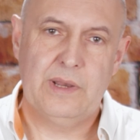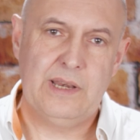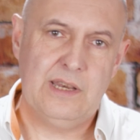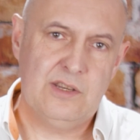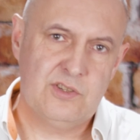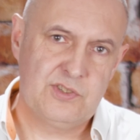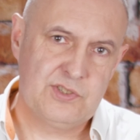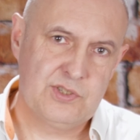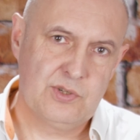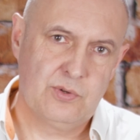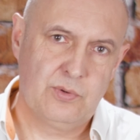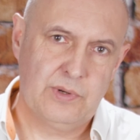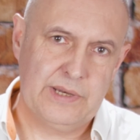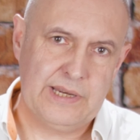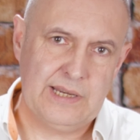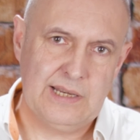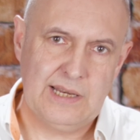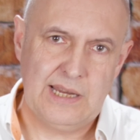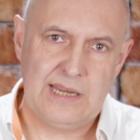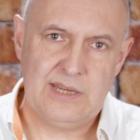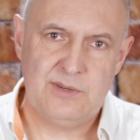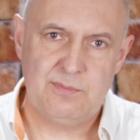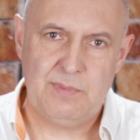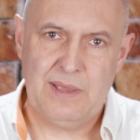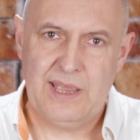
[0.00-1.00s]
installing
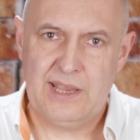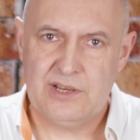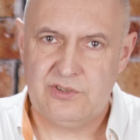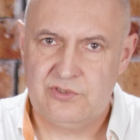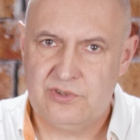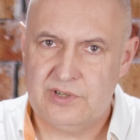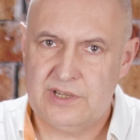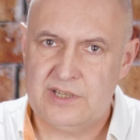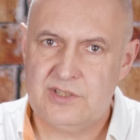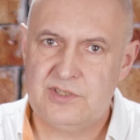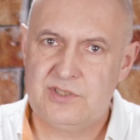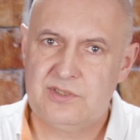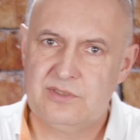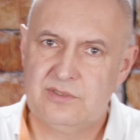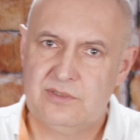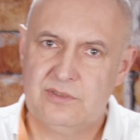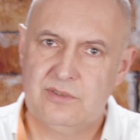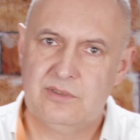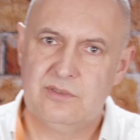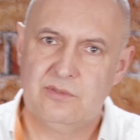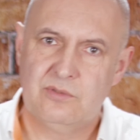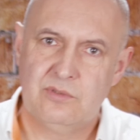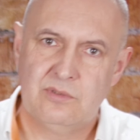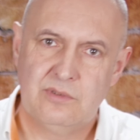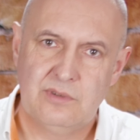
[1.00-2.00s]
these batteries,
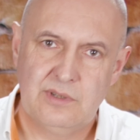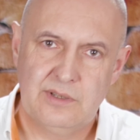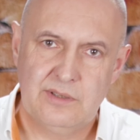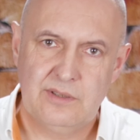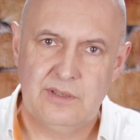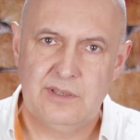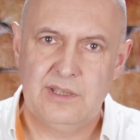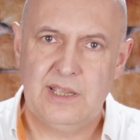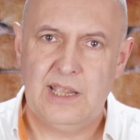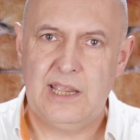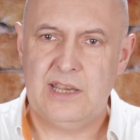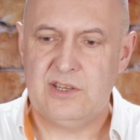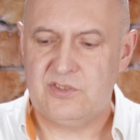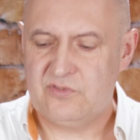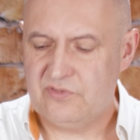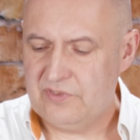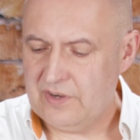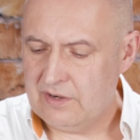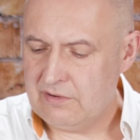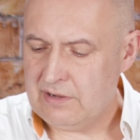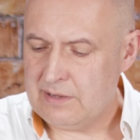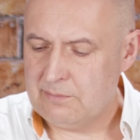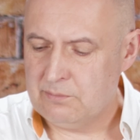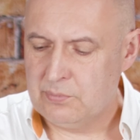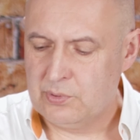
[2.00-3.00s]
it's
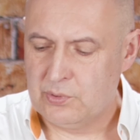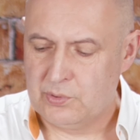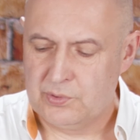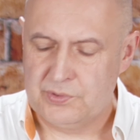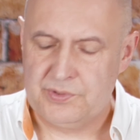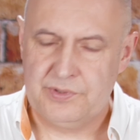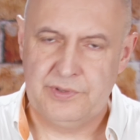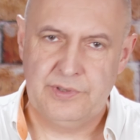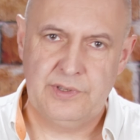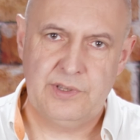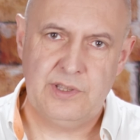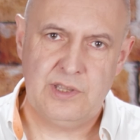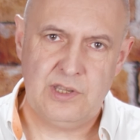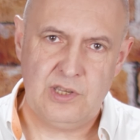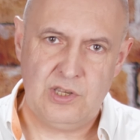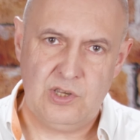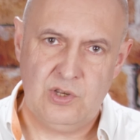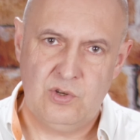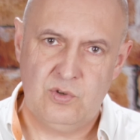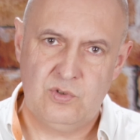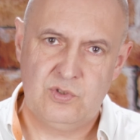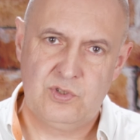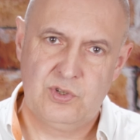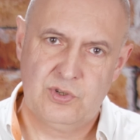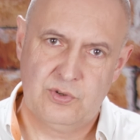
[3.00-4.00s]
very important that
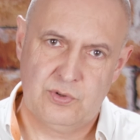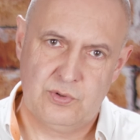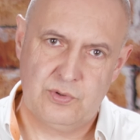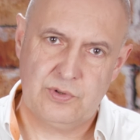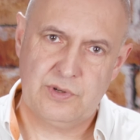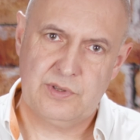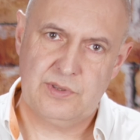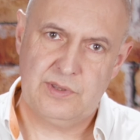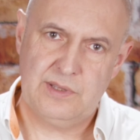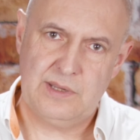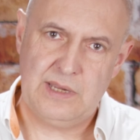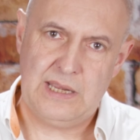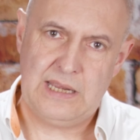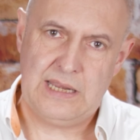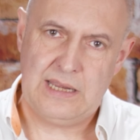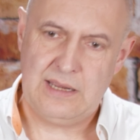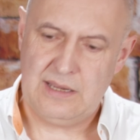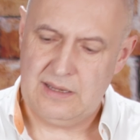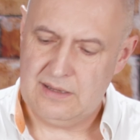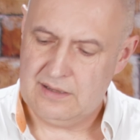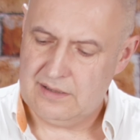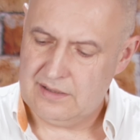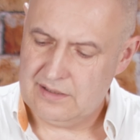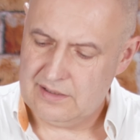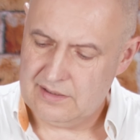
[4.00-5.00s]
you torque the
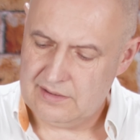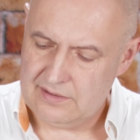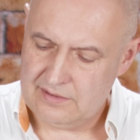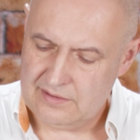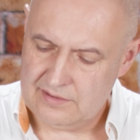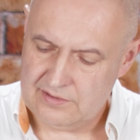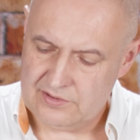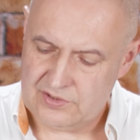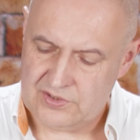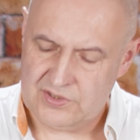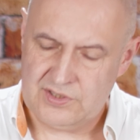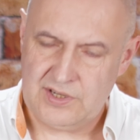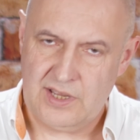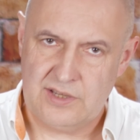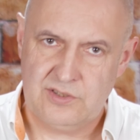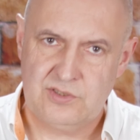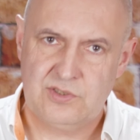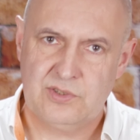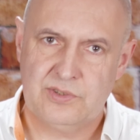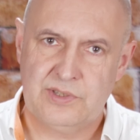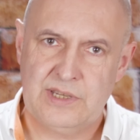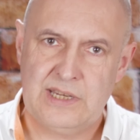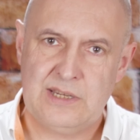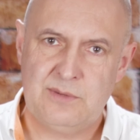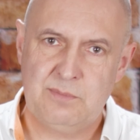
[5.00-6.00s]
studs
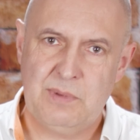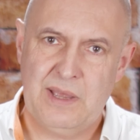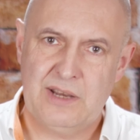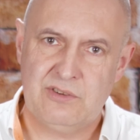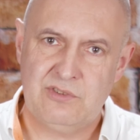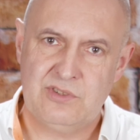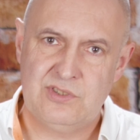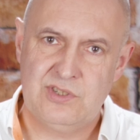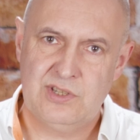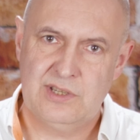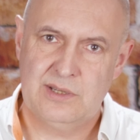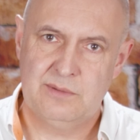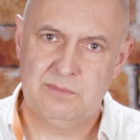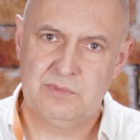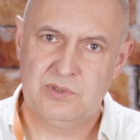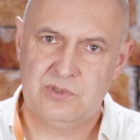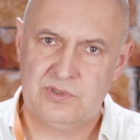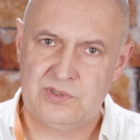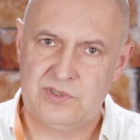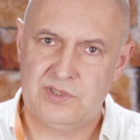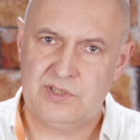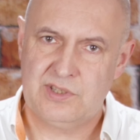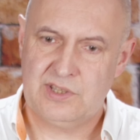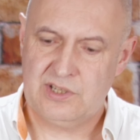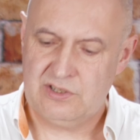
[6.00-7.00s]
on these battery terminals
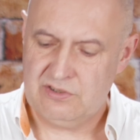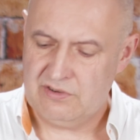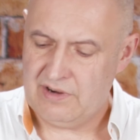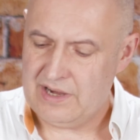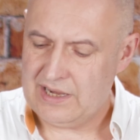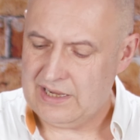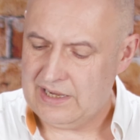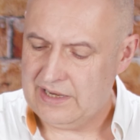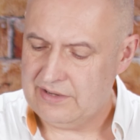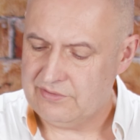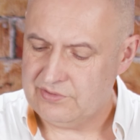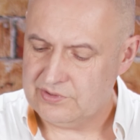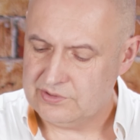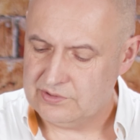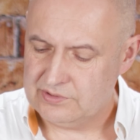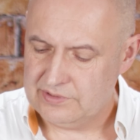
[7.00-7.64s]
to the correct level.